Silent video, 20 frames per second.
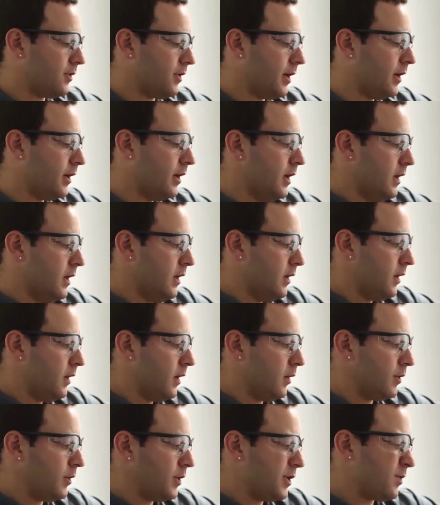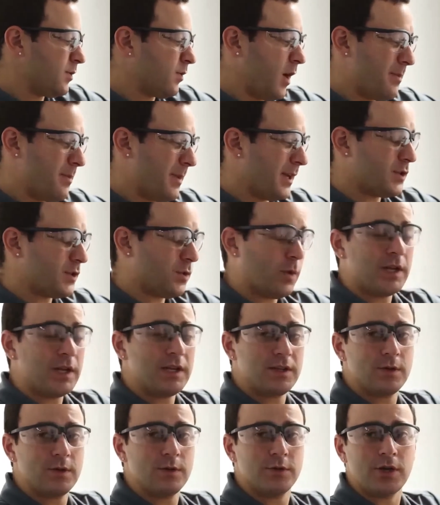string, which is right about
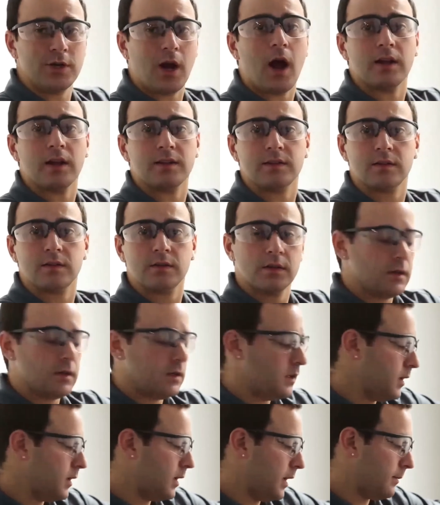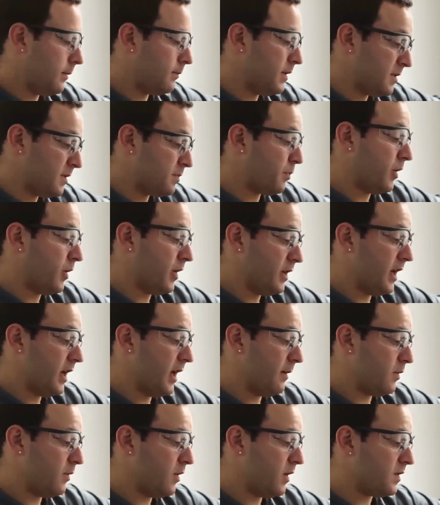22 shots, is pretty
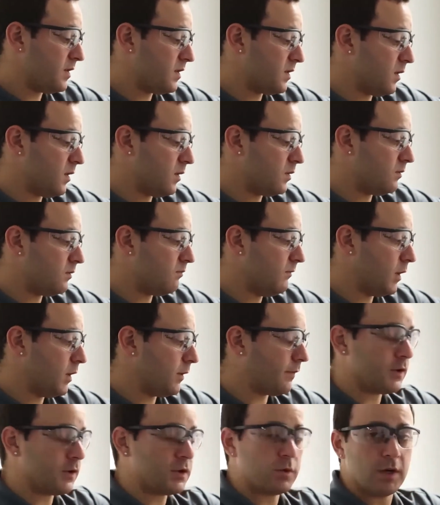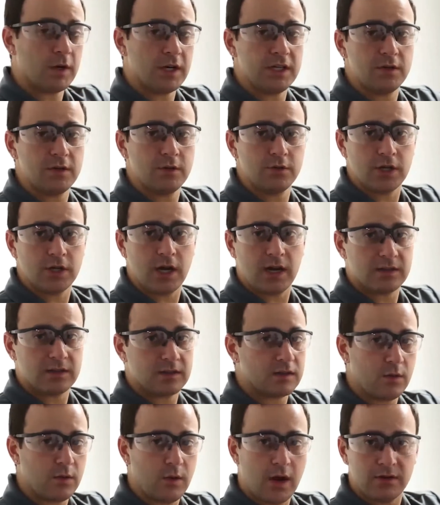damn good. So, for 22
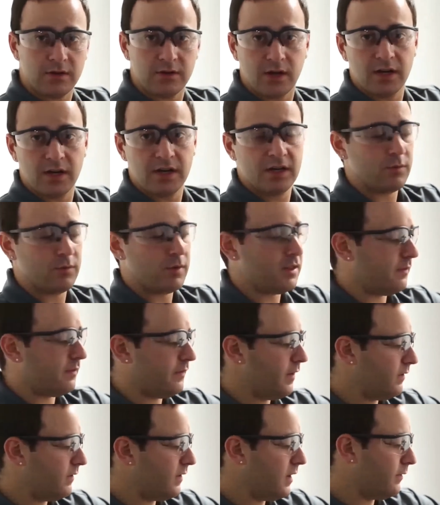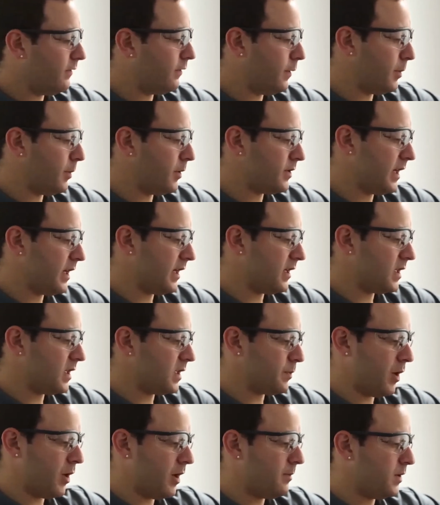shots to go out hunting with a 15 foot per second
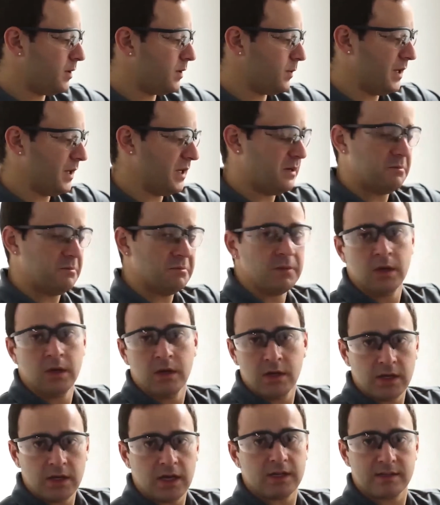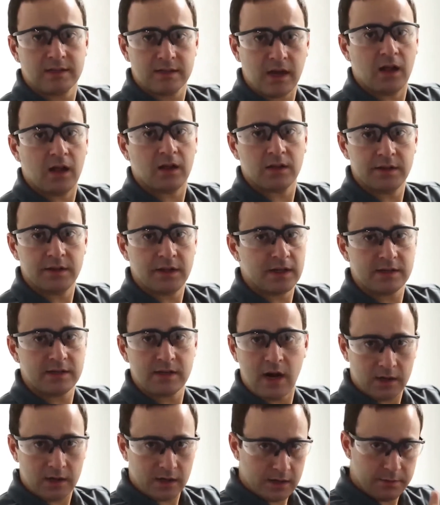spread between them, that's solid.
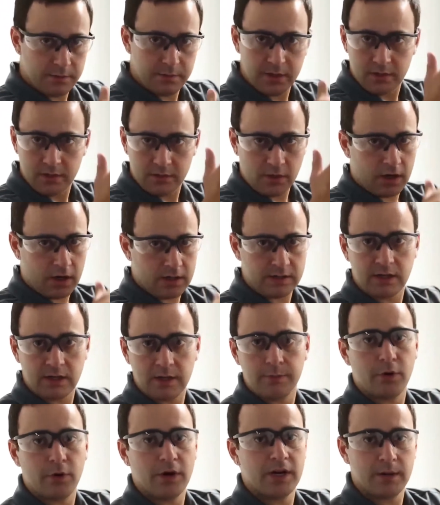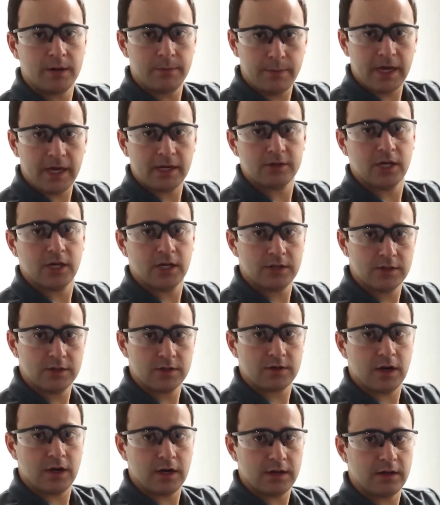That's not going to cause any point of impact
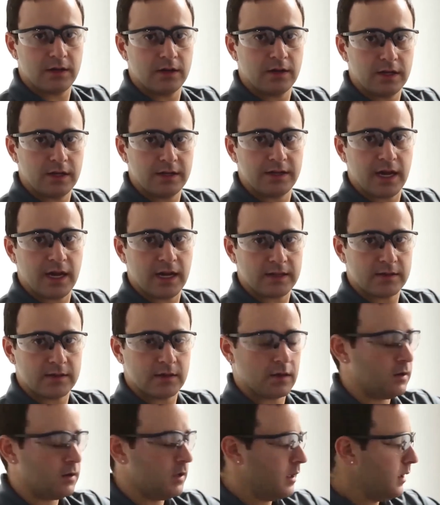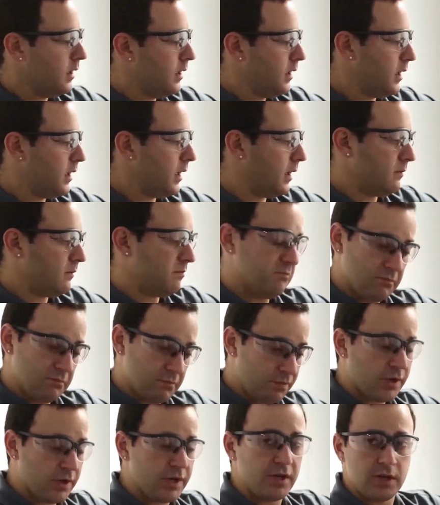changes or anything like that. So,
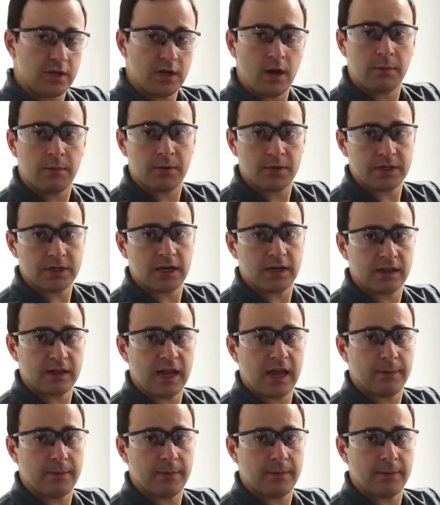pretty good numbers out of